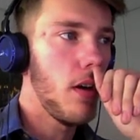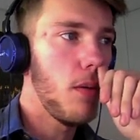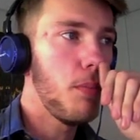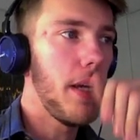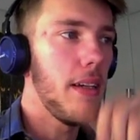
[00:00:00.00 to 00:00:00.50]

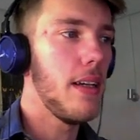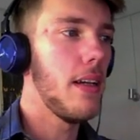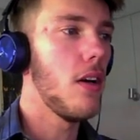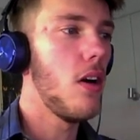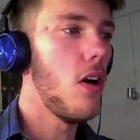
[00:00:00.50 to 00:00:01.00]

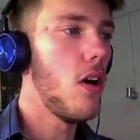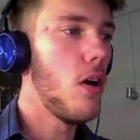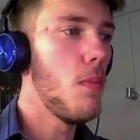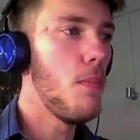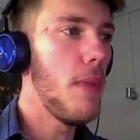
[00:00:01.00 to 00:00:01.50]
baking
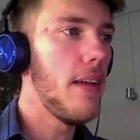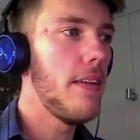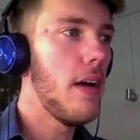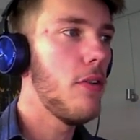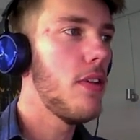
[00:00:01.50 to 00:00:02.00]
our
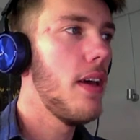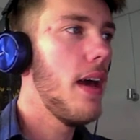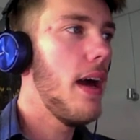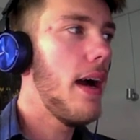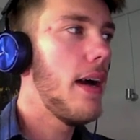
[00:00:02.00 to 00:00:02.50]
mesh out.
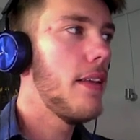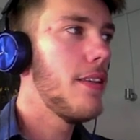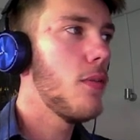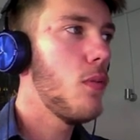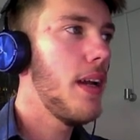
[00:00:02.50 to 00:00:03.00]

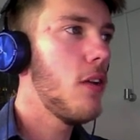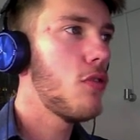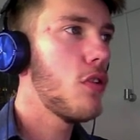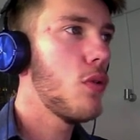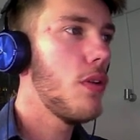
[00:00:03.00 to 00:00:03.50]
And when I
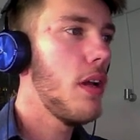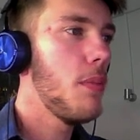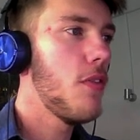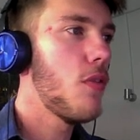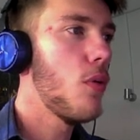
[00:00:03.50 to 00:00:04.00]
was recording
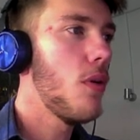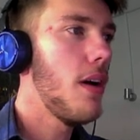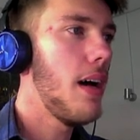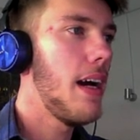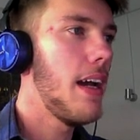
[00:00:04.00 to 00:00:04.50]
it
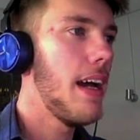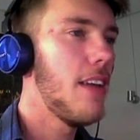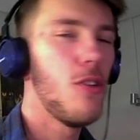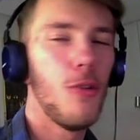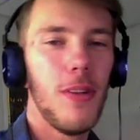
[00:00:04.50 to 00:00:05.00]
before, I
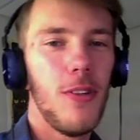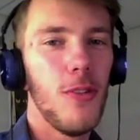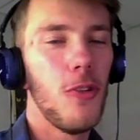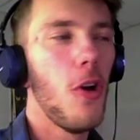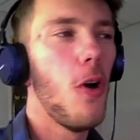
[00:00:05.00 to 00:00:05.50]
had two
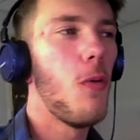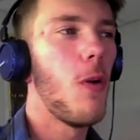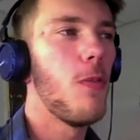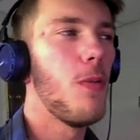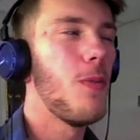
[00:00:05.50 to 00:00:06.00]
issues.
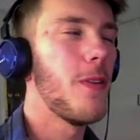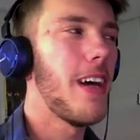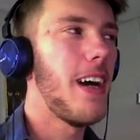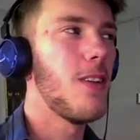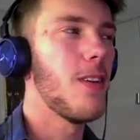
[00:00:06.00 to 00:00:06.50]
One of them was
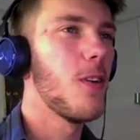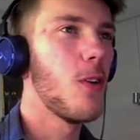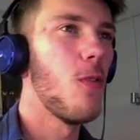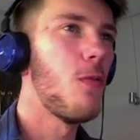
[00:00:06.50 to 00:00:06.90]
I had to go and